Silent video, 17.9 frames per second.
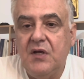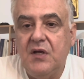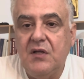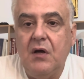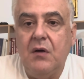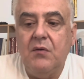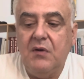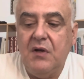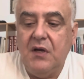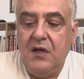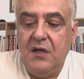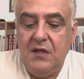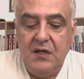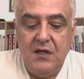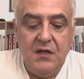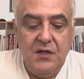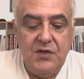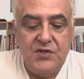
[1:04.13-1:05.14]
it only in
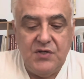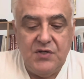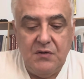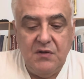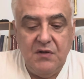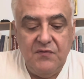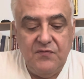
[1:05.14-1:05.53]
English, only